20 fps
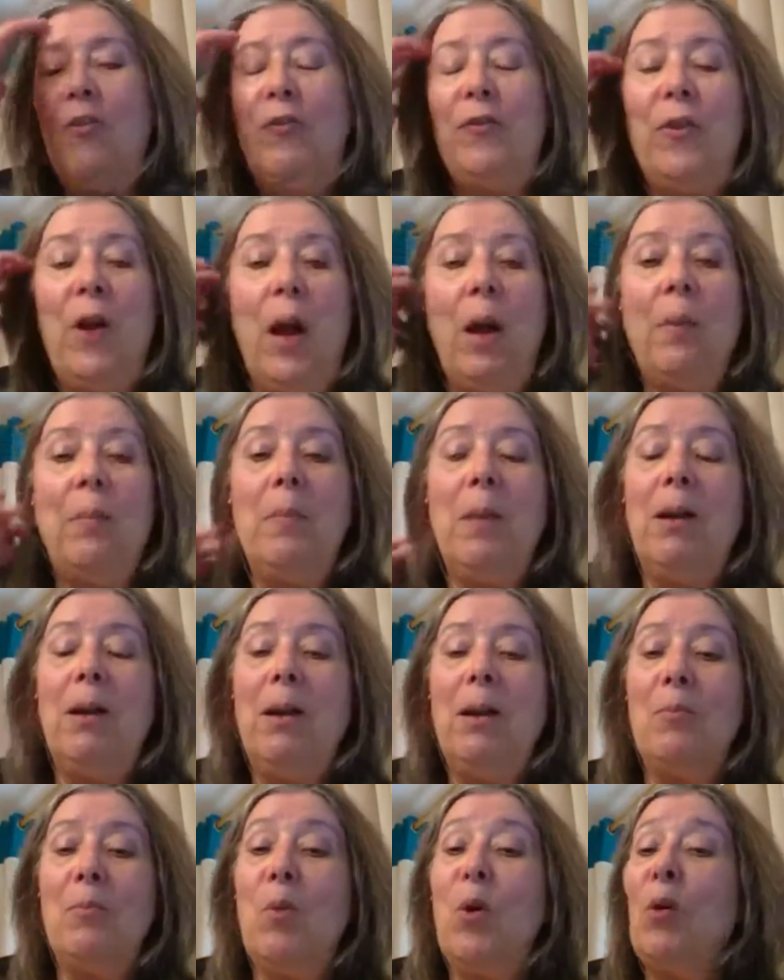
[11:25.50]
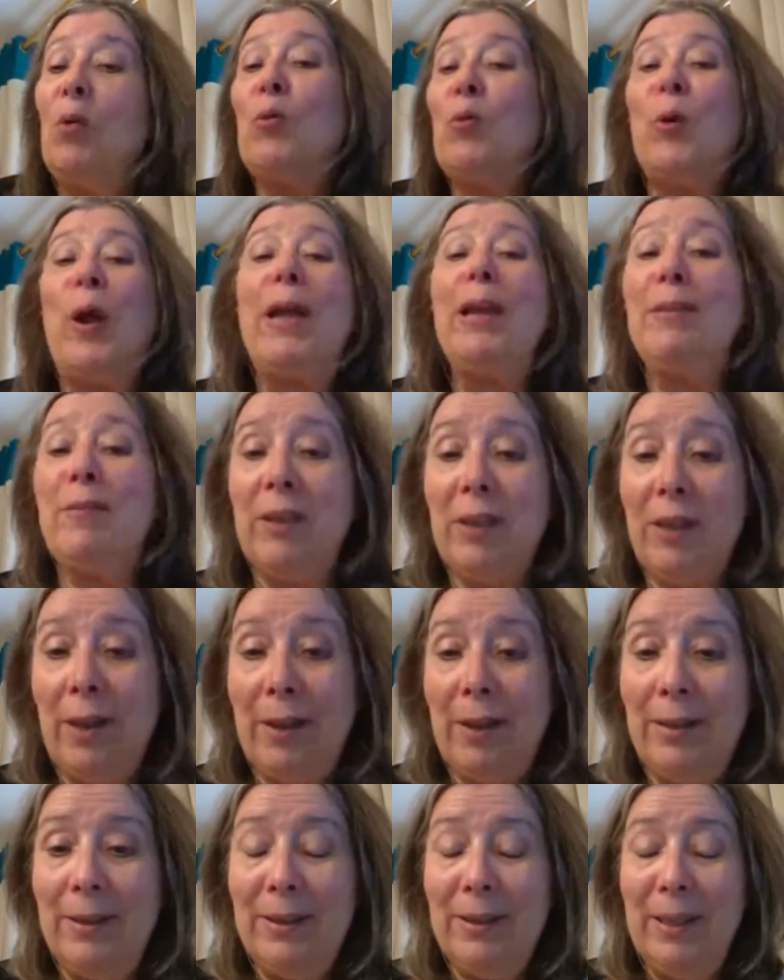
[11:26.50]
from
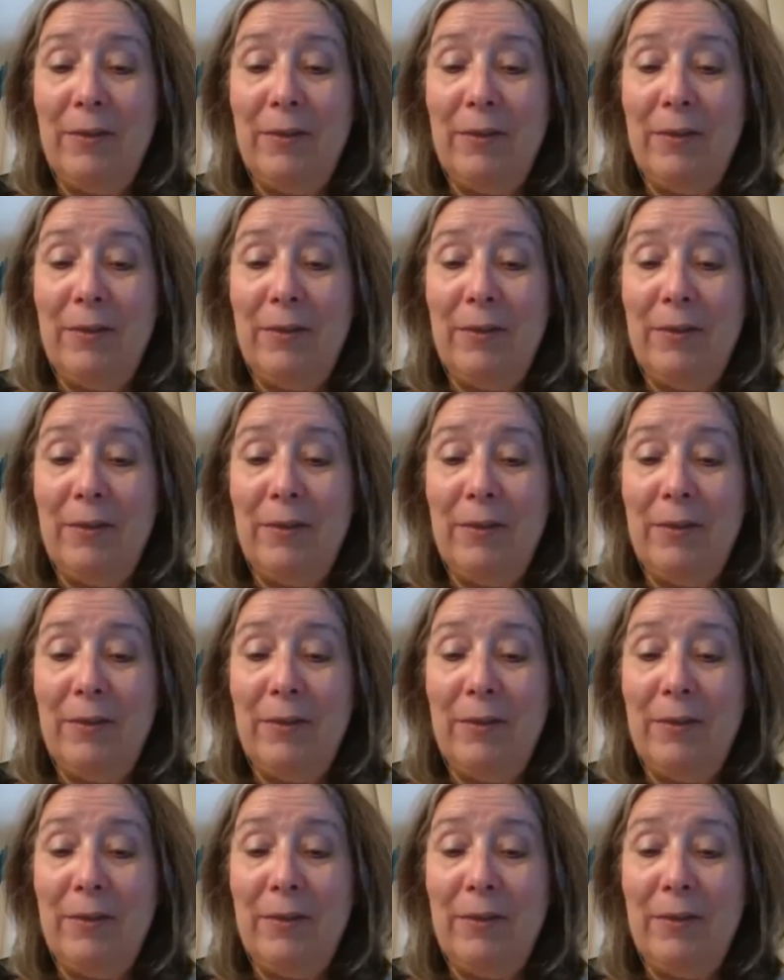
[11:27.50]
Moravia,